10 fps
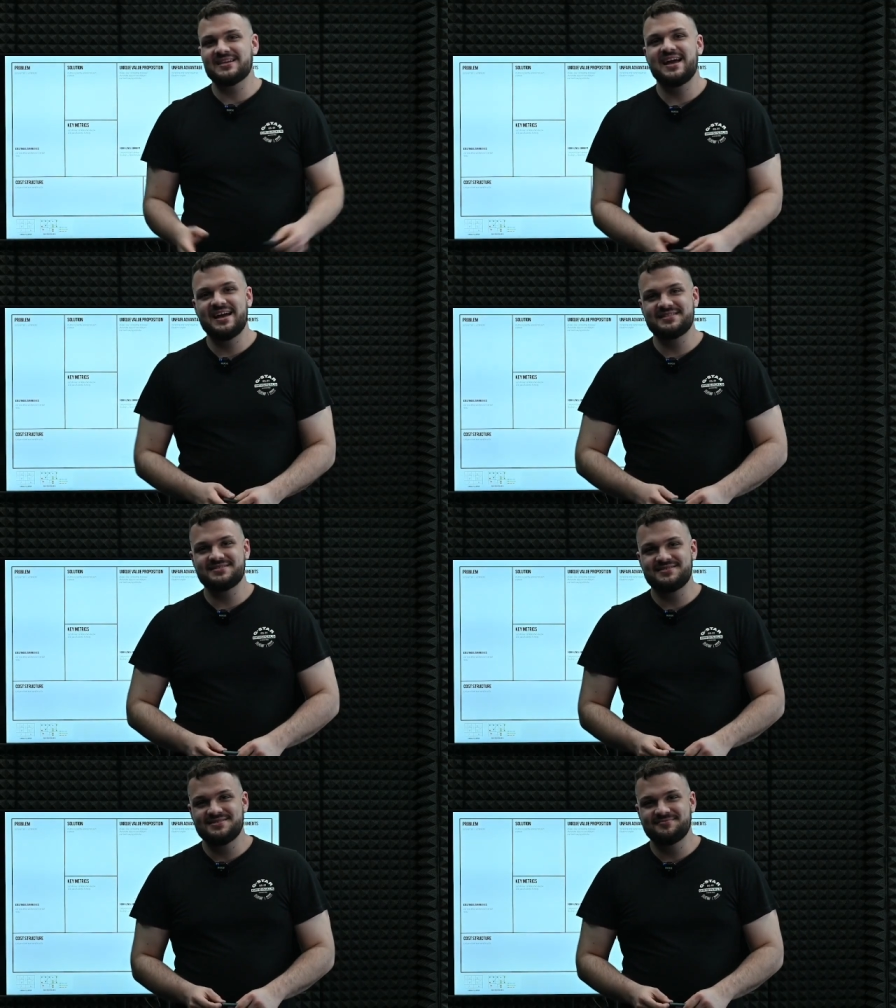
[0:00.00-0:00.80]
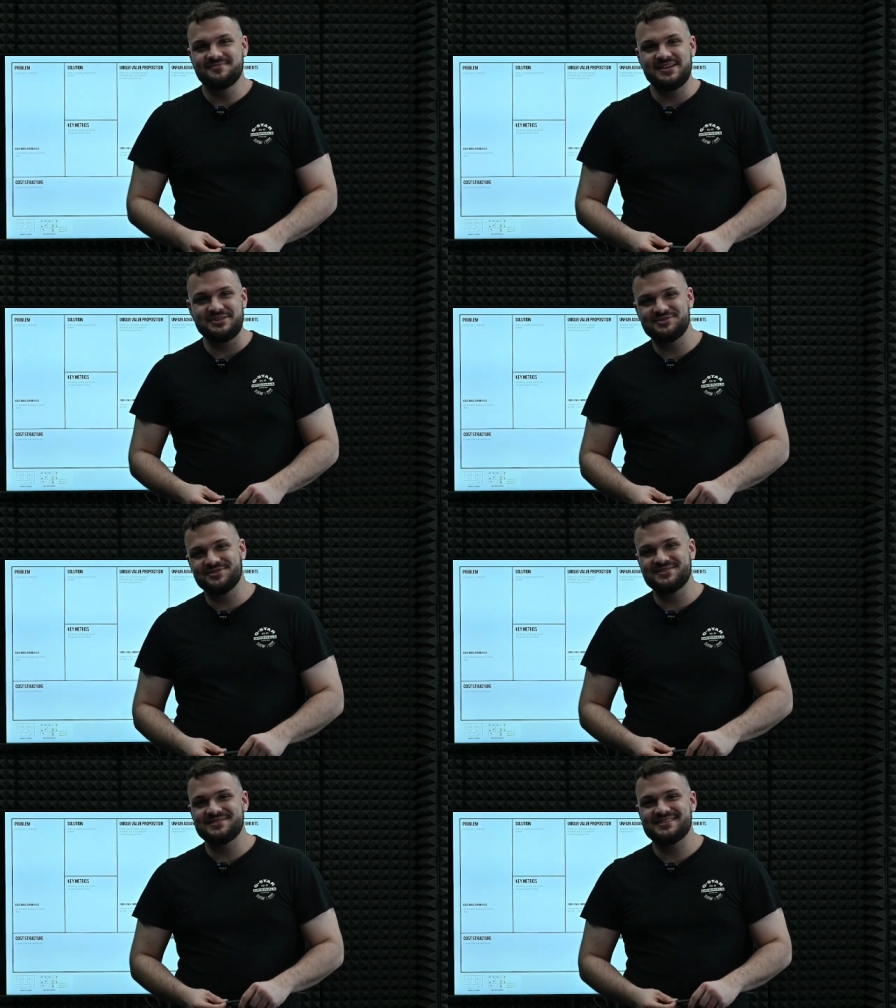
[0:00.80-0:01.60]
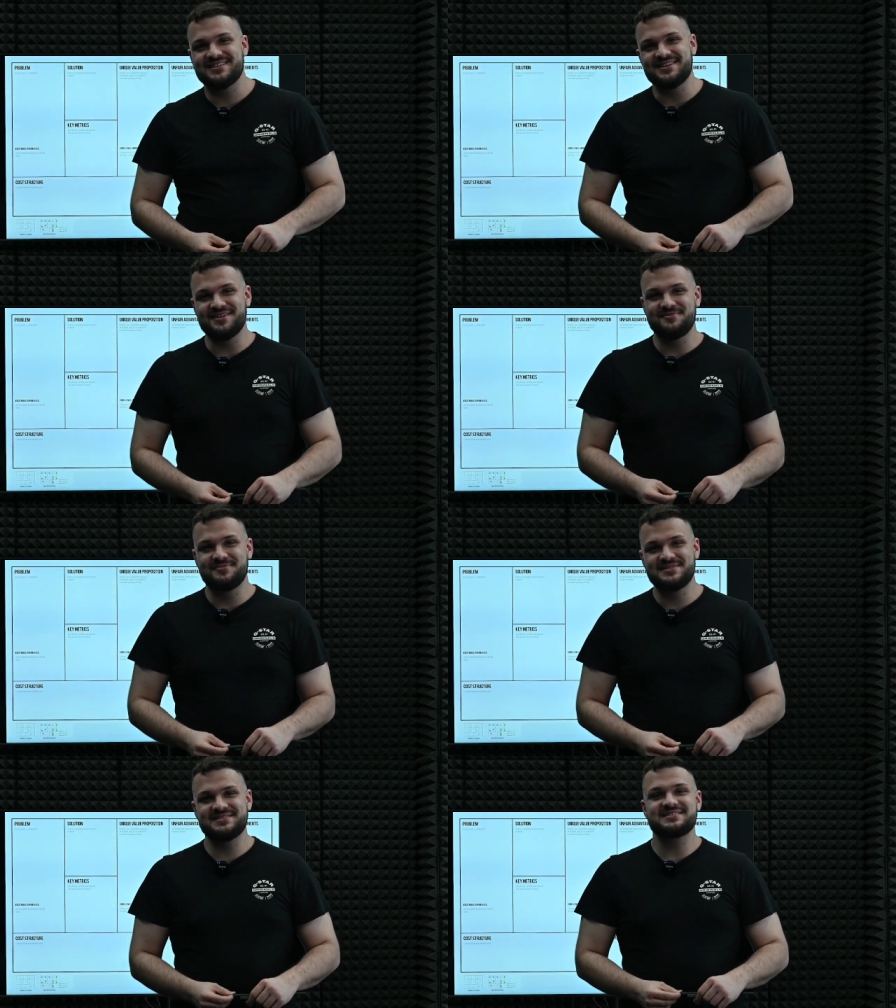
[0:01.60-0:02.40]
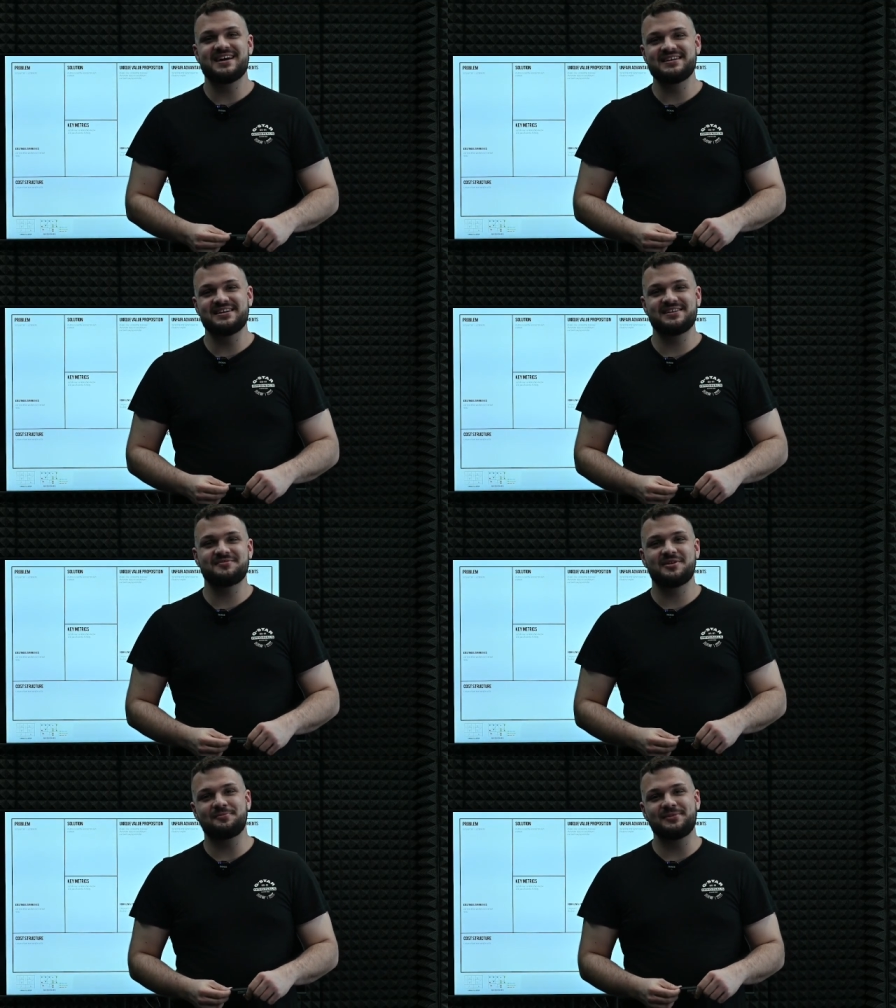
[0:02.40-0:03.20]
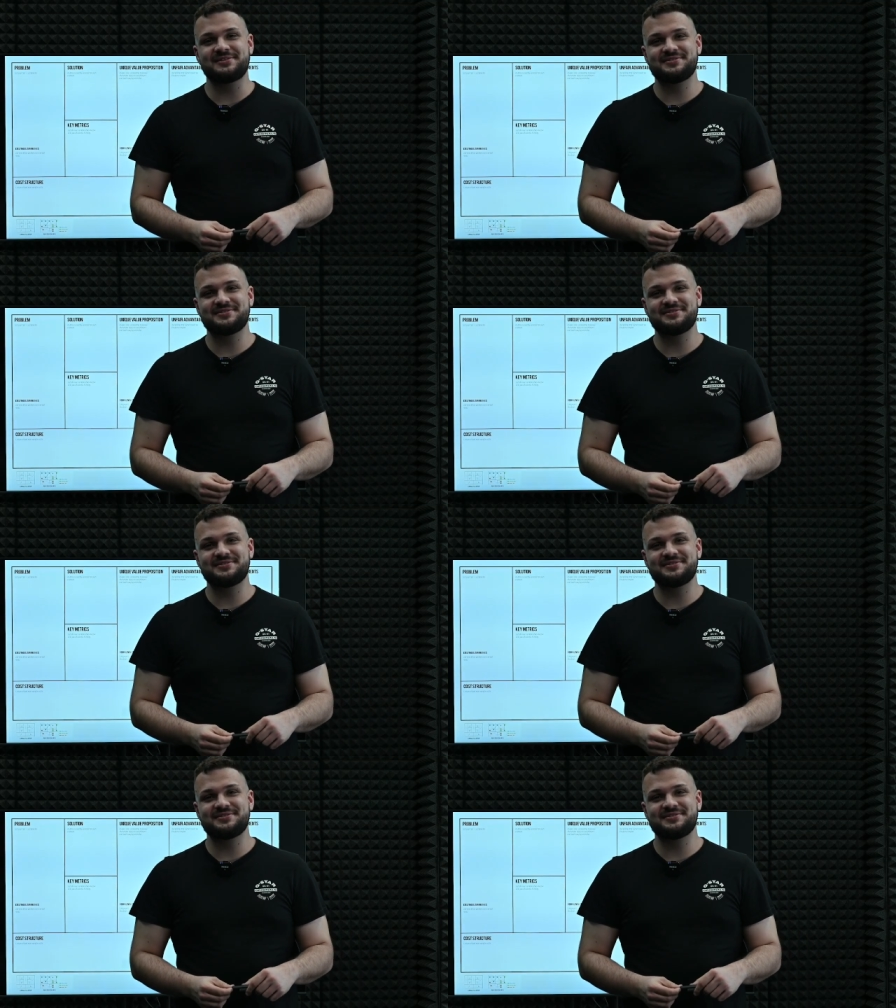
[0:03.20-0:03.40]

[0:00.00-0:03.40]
and enjoy studying business idea development.